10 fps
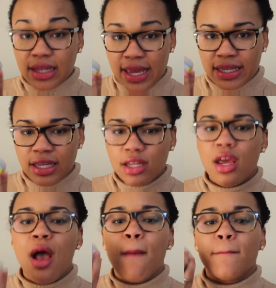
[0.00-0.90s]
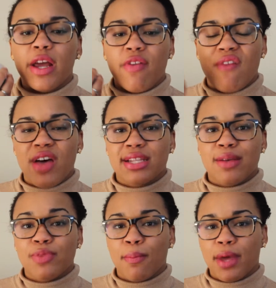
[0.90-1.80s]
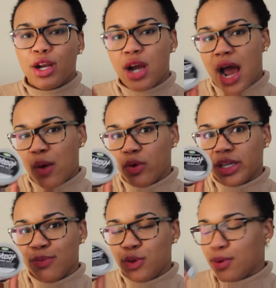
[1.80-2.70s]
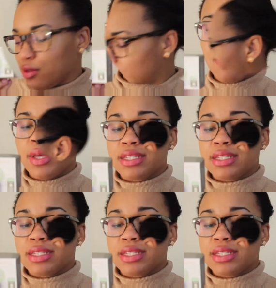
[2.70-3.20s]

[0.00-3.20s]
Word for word: like it. But if I find something better, I will keep you posted.